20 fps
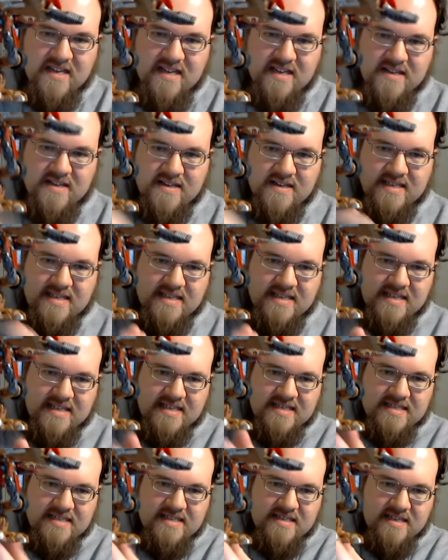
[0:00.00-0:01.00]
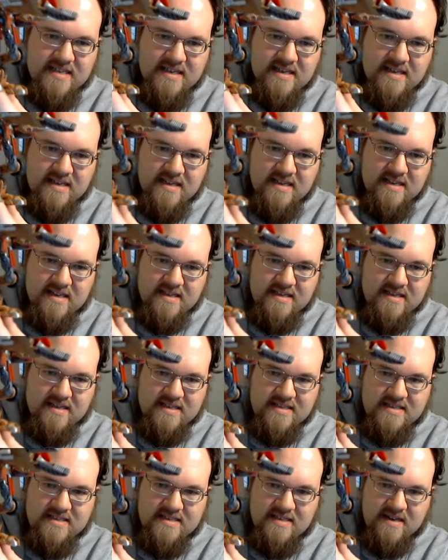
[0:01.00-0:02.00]
Look at this.
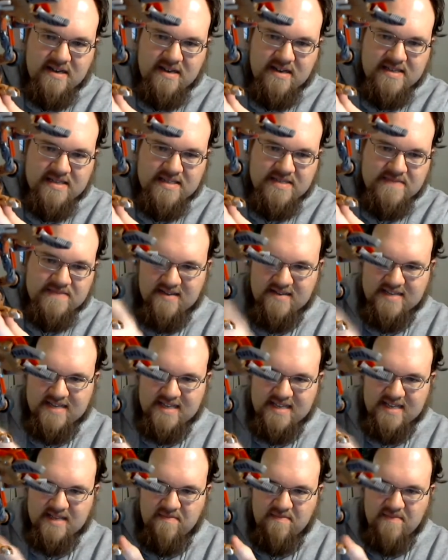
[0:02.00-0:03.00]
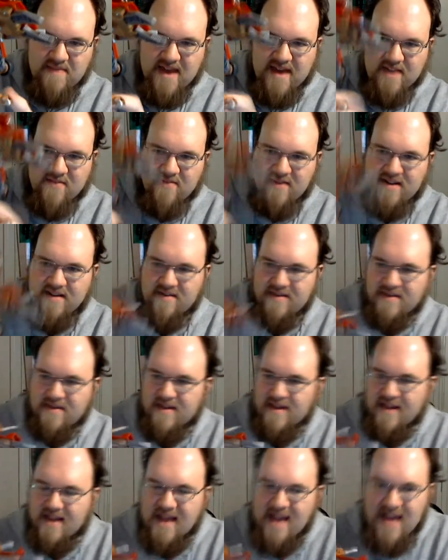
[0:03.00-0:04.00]
This is awesome. He's got the background
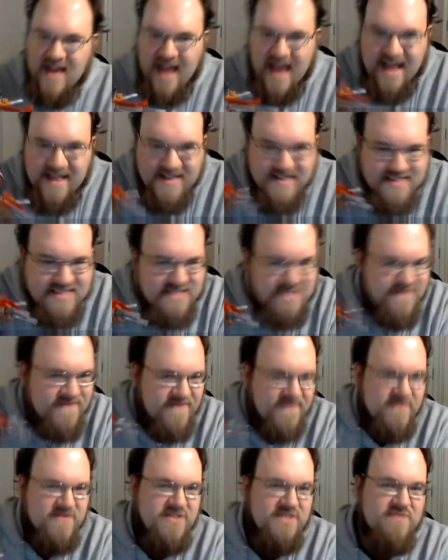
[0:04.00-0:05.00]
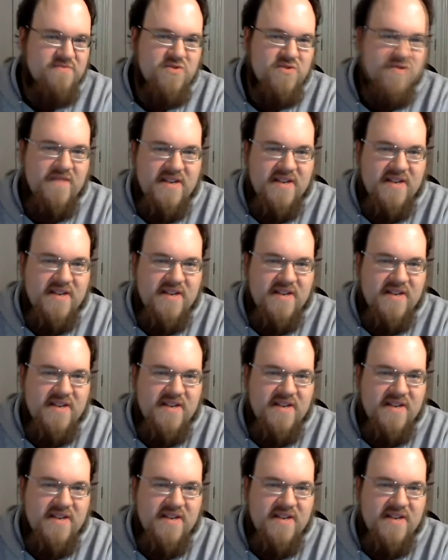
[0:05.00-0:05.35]
thing, and this is a first movie